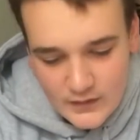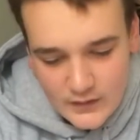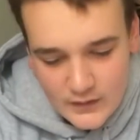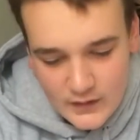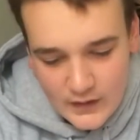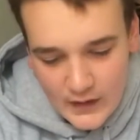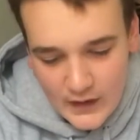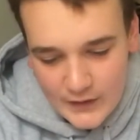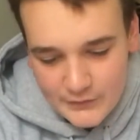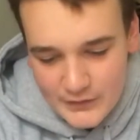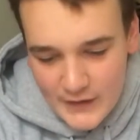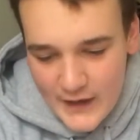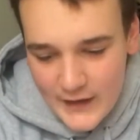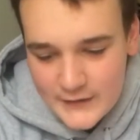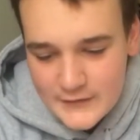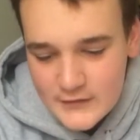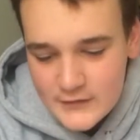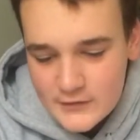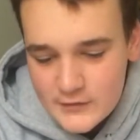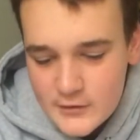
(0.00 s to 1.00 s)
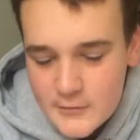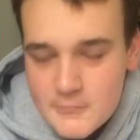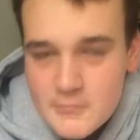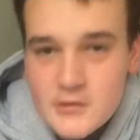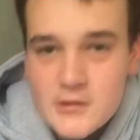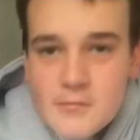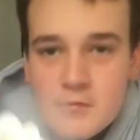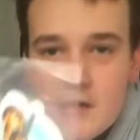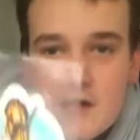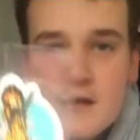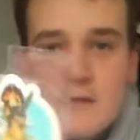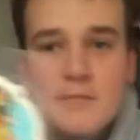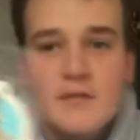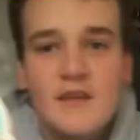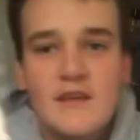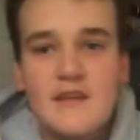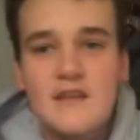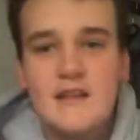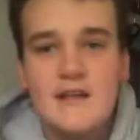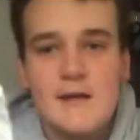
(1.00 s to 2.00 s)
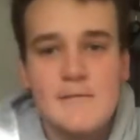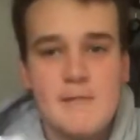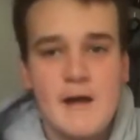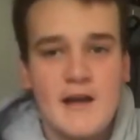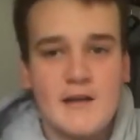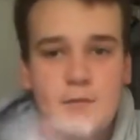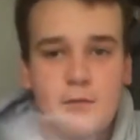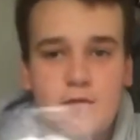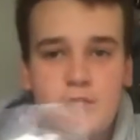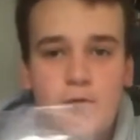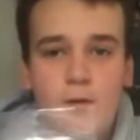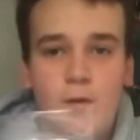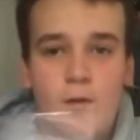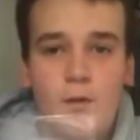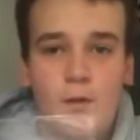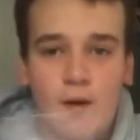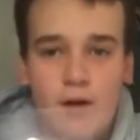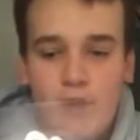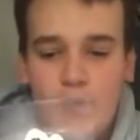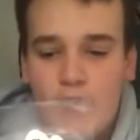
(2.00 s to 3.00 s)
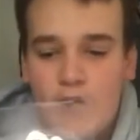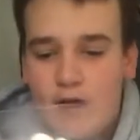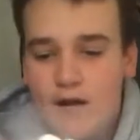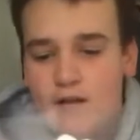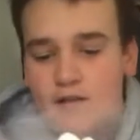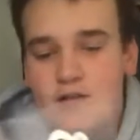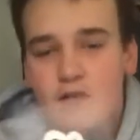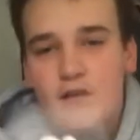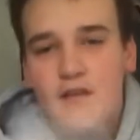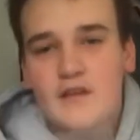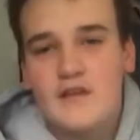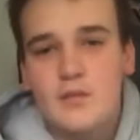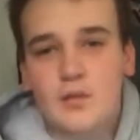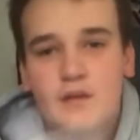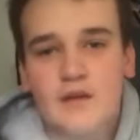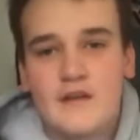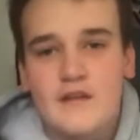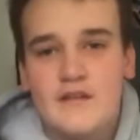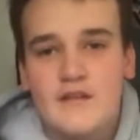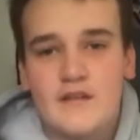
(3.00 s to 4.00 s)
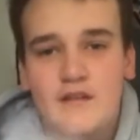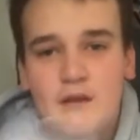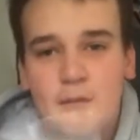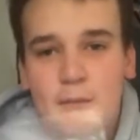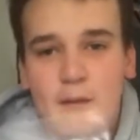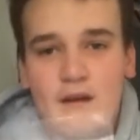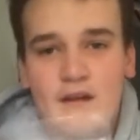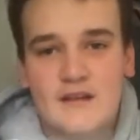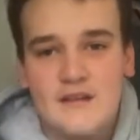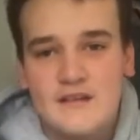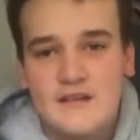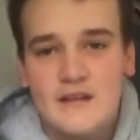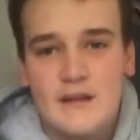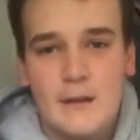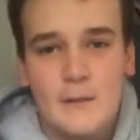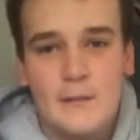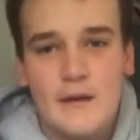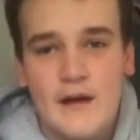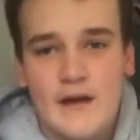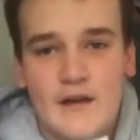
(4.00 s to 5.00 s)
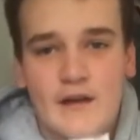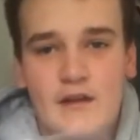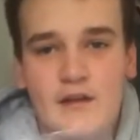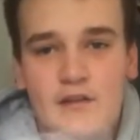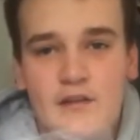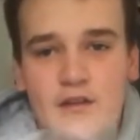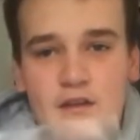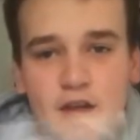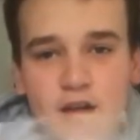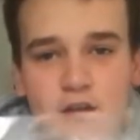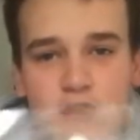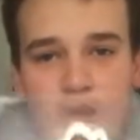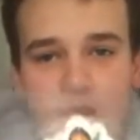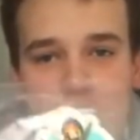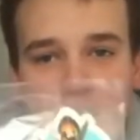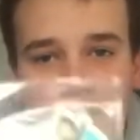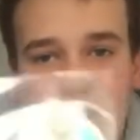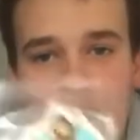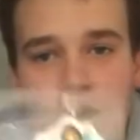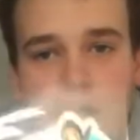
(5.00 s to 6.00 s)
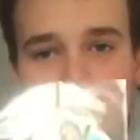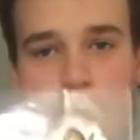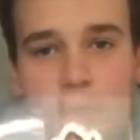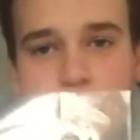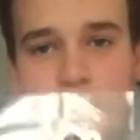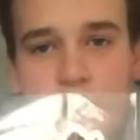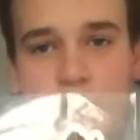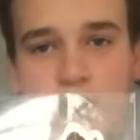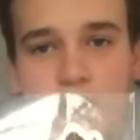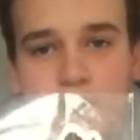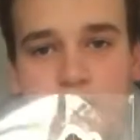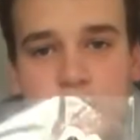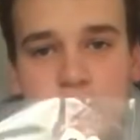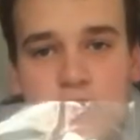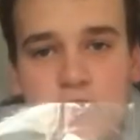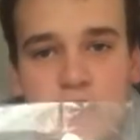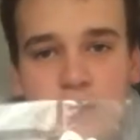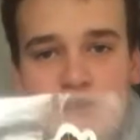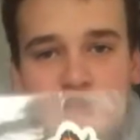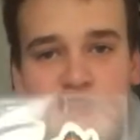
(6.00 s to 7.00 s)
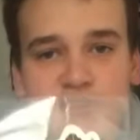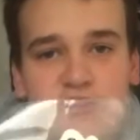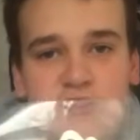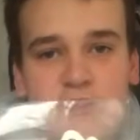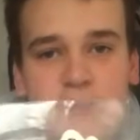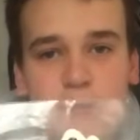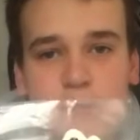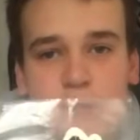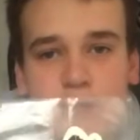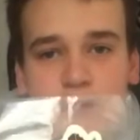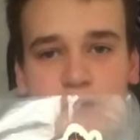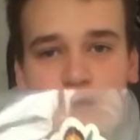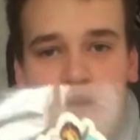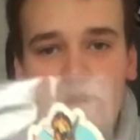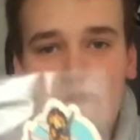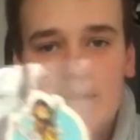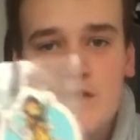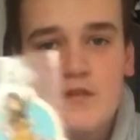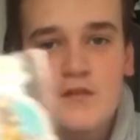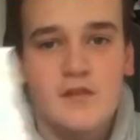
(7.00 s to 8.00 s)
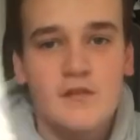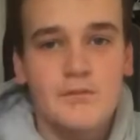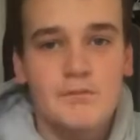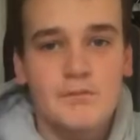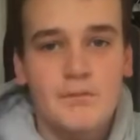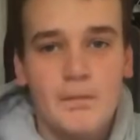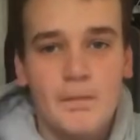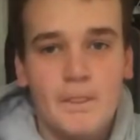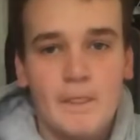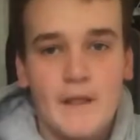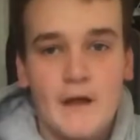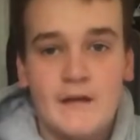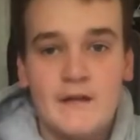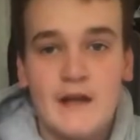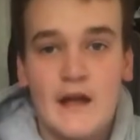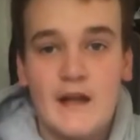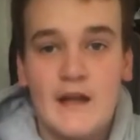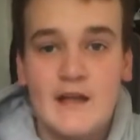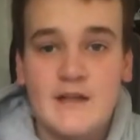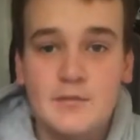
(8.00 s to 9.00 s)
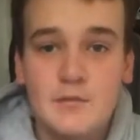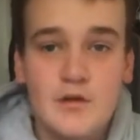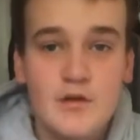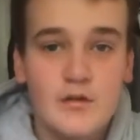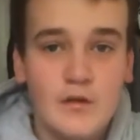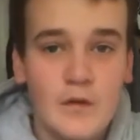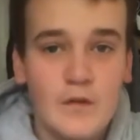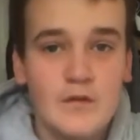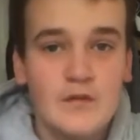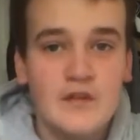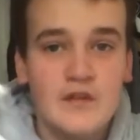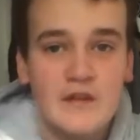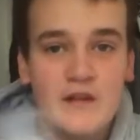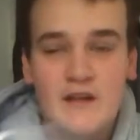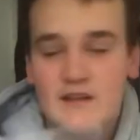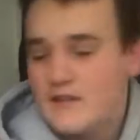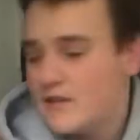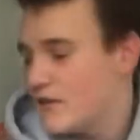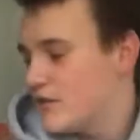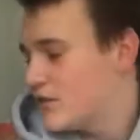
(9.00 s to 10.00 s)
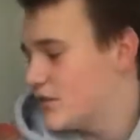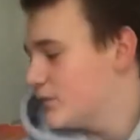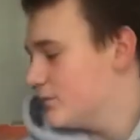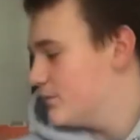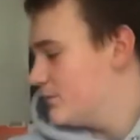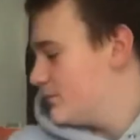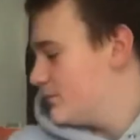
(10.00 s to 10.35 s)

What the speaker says: had some Supreme sticker packs before, and this one isn't the best sticker pack, I'd say. But yeah, there's the sticker pack, guys. And yeah, let's move on to the next item.